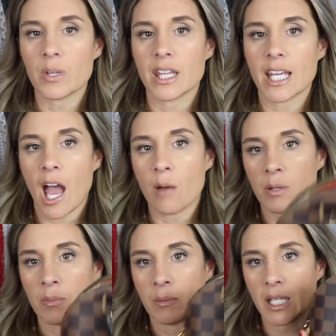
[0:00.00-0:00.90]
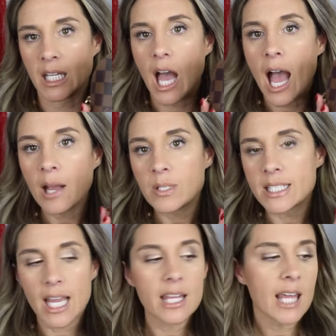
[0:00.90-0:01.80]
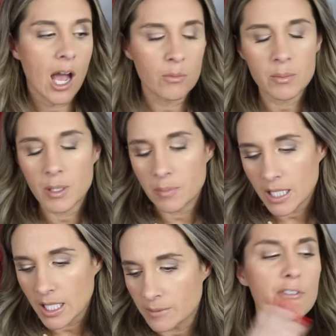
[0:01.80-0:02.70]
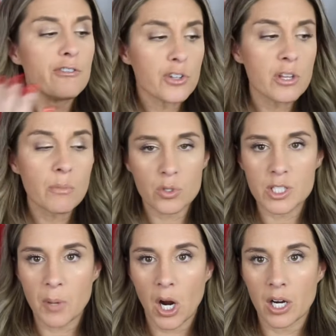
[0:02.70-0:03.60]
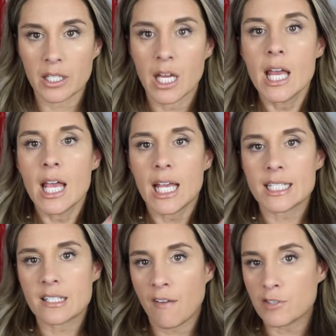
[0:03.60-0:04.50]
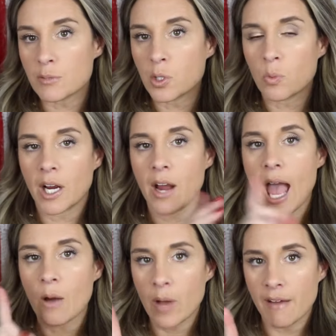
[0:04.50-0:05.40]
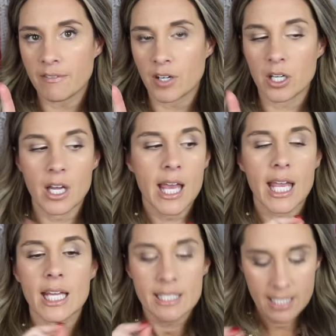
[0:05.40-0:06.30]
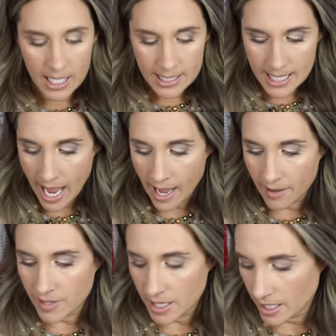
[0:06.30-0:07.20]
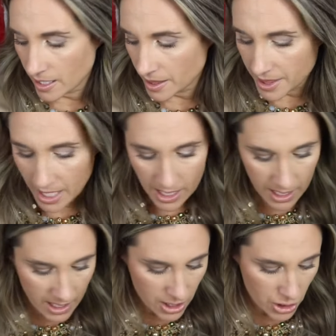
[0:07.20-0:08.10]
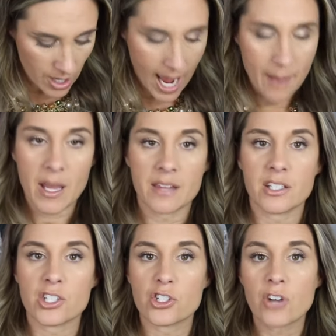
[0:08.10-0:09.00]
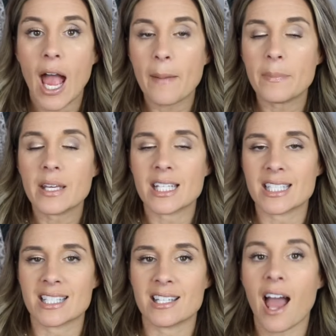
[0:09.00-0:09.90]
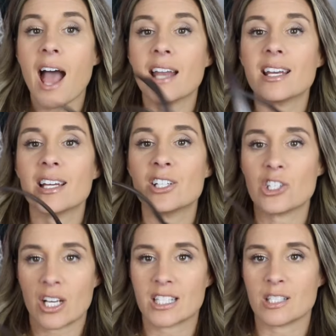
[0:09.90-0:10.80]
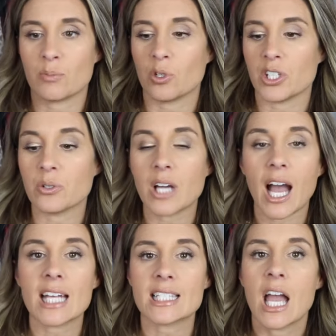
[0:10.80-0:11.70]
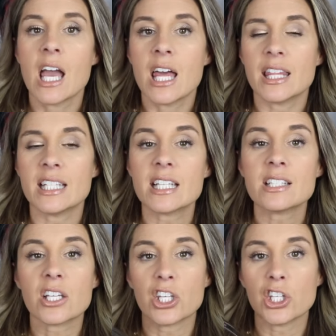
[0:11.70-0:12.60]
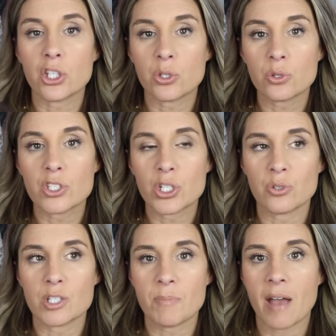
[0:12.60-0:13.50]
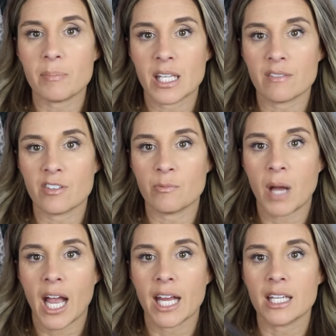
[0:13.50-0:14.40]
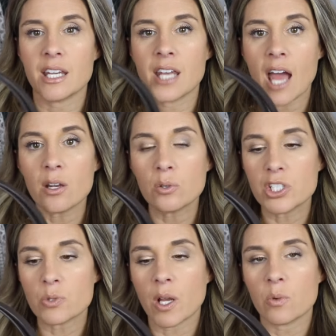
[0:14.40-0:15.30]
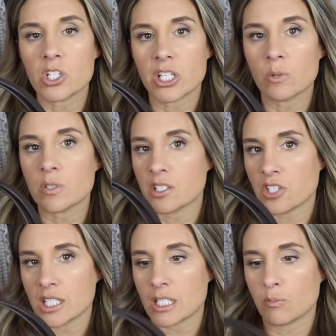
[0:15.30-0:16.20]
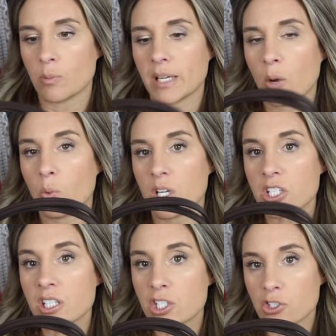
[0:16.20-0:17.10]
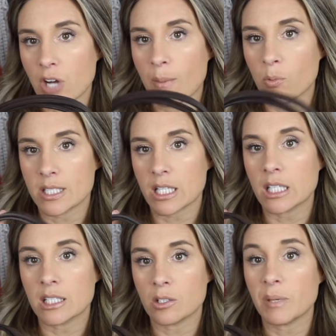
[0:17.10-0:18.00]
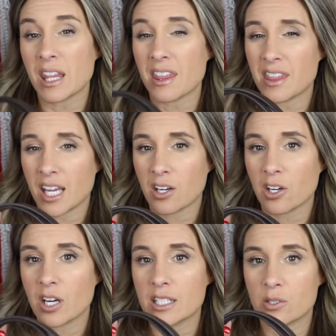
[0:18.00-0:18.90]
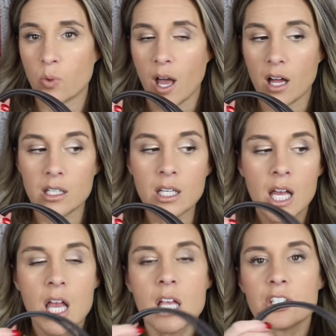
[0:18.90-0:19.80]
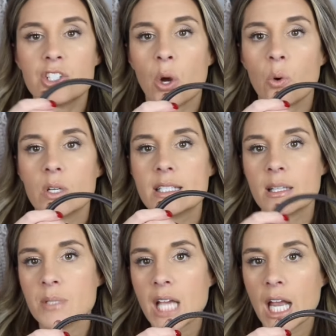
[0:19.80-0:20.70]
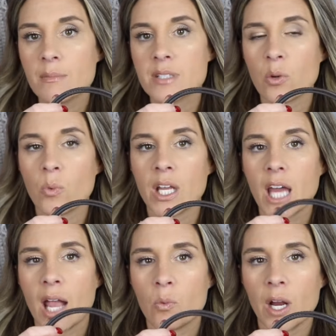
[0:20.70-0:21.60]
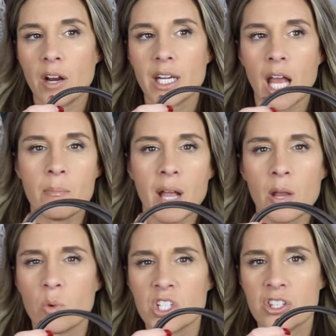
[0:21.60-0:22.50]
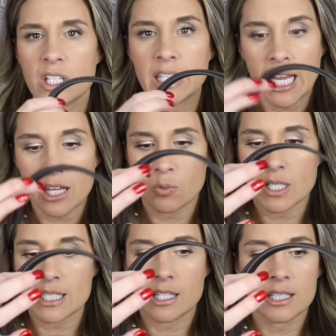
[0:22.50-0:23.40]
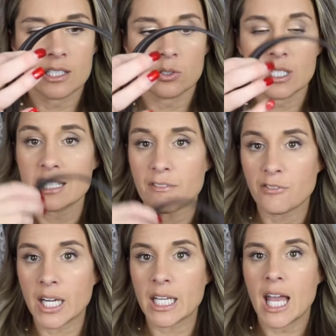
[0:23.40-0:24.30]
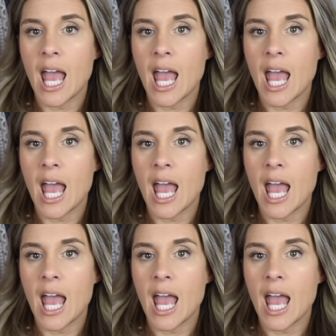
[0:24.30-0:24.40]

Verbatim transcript: with the Alma B B. I would say the Alma B B, for the most part, is comfortable to wear. However, it does have the thin strap, and the strap is not adjustable. You guys, this is a huge, huge pet peeve of mine. Not only do I wish it was adjustable, but I wish the strap was a little bit thicker as well. So sometimes when I wear it, I might wish the length was a little different.